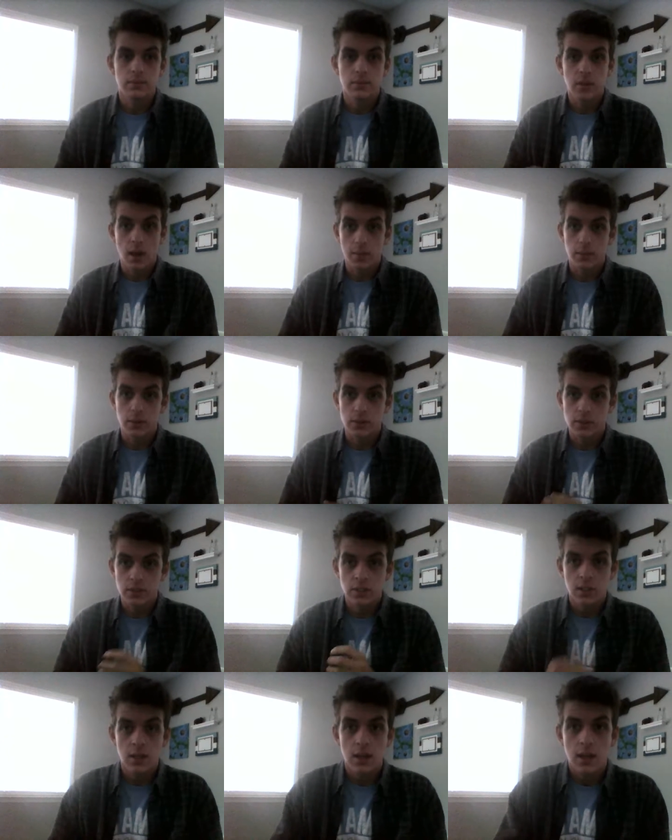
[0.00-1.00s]

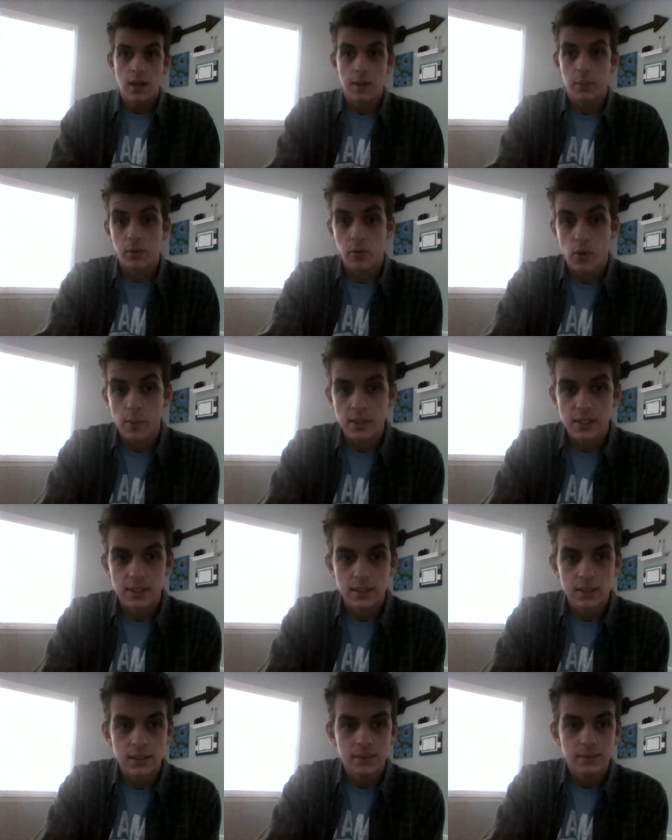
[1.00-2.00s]
numbers and
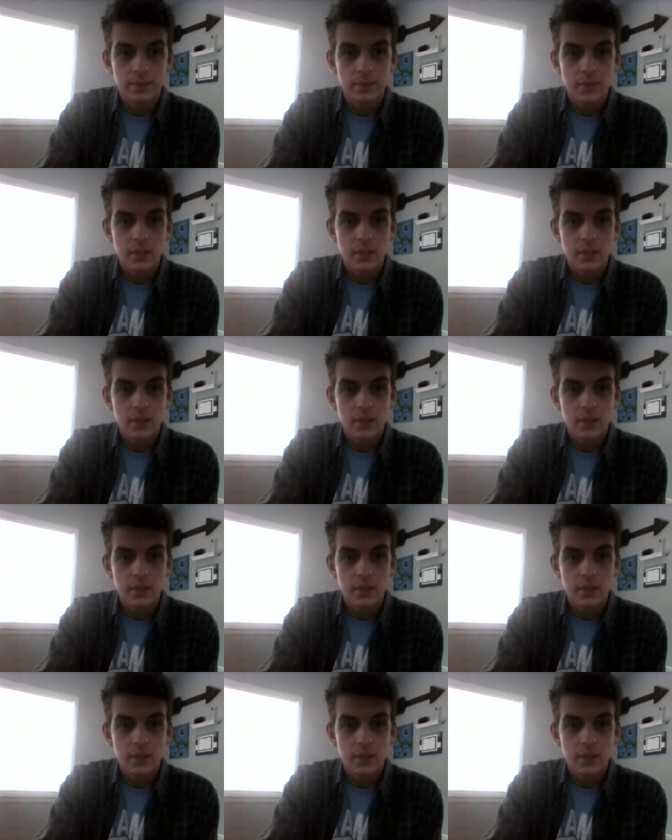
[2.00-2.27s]
performances.